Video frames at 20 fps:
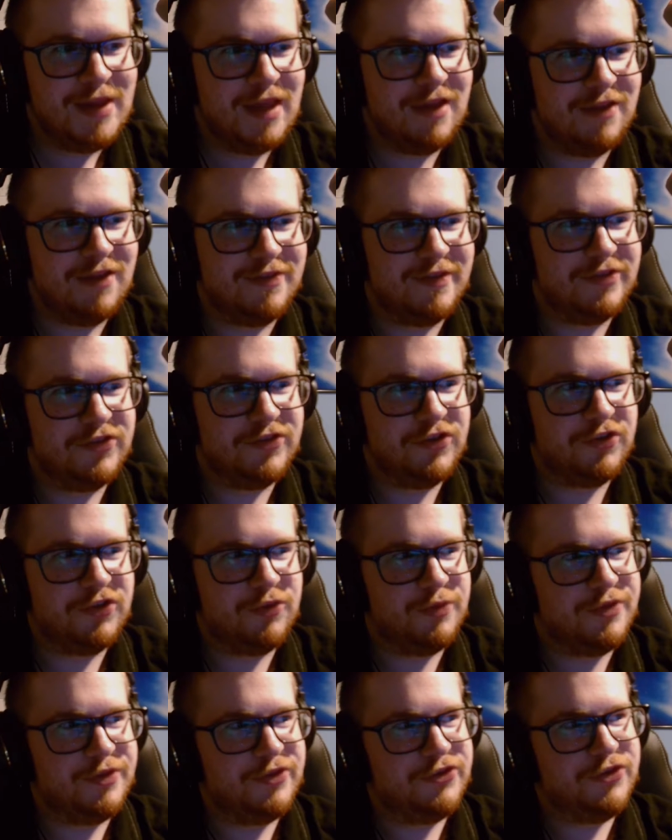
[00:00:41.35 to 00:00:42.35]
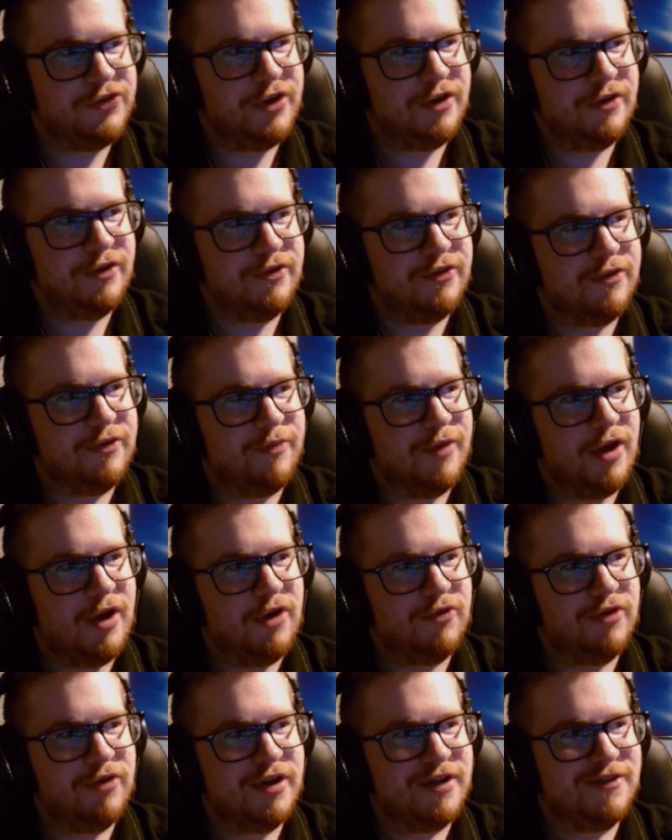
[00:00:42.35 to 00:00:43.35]
because that's just what this channel is
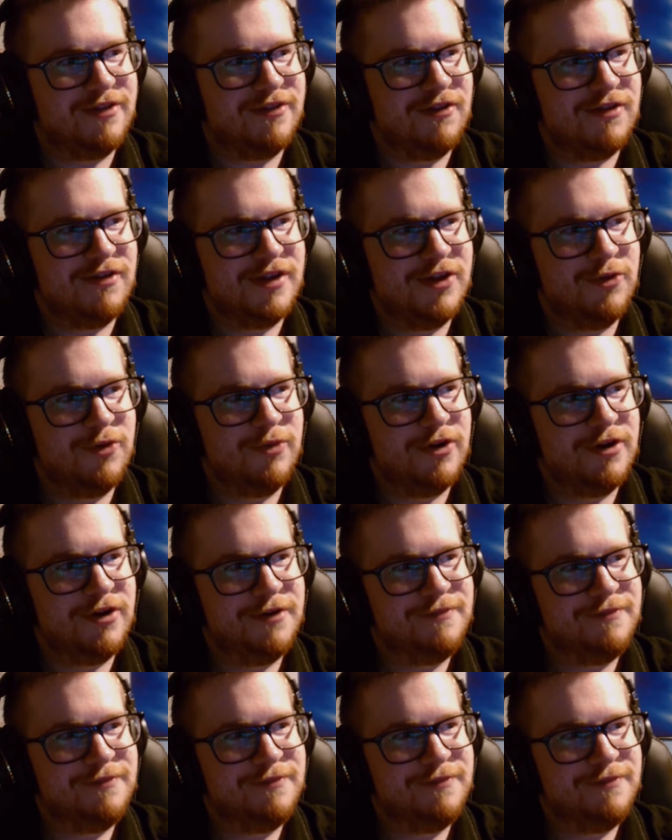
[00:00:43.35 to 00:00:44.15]
about, right? It's all humor.